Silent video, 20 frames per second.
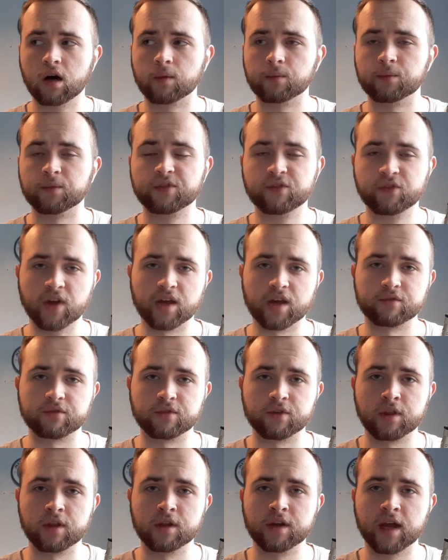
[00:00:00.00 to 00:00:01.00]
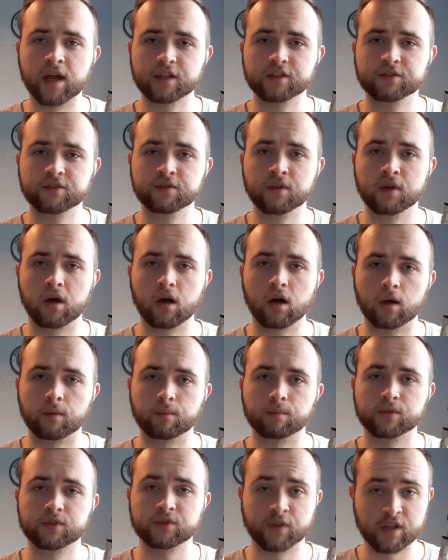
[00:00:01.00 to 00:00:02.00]
fit for
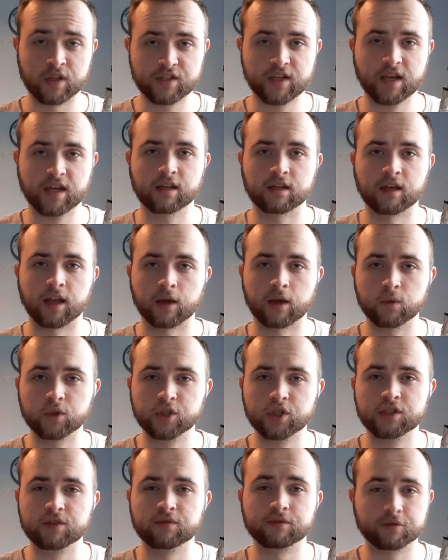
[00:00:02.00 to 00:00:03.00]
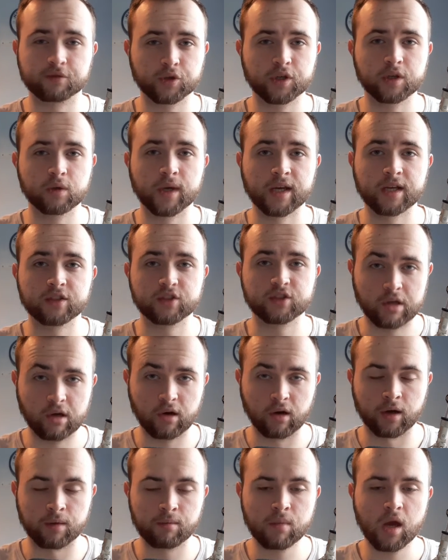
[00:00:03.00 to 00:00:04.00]
the second leg, which is in 3 weeks'
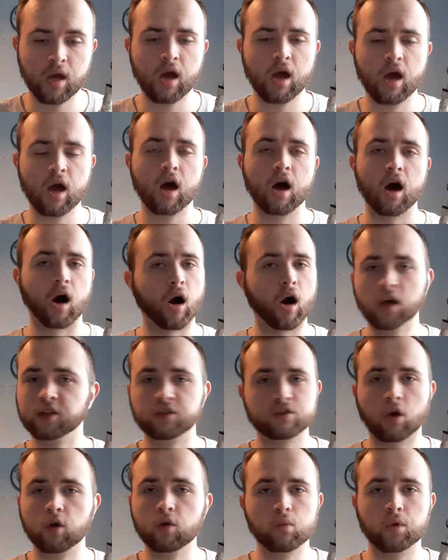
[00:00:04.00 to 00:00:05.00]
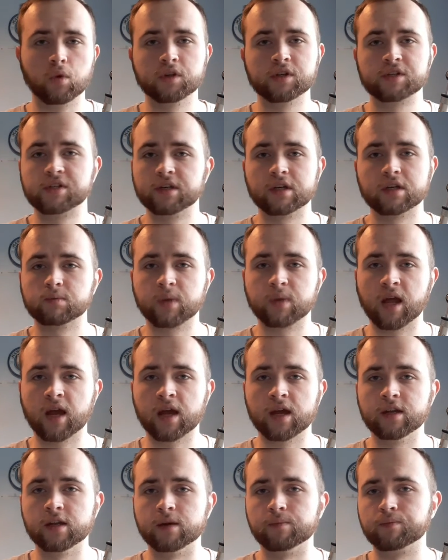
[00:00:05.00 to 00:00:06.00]
time, I don't want to see us
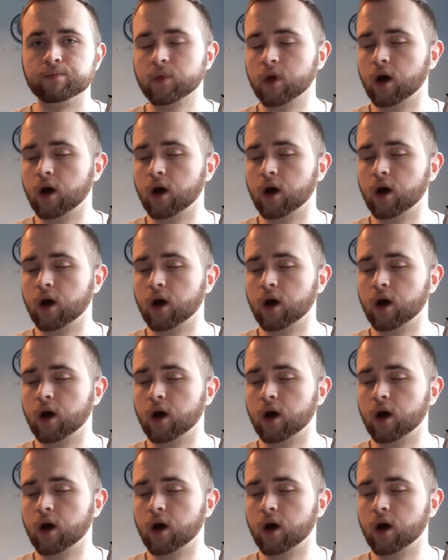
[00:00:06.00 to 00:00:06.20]
playing him.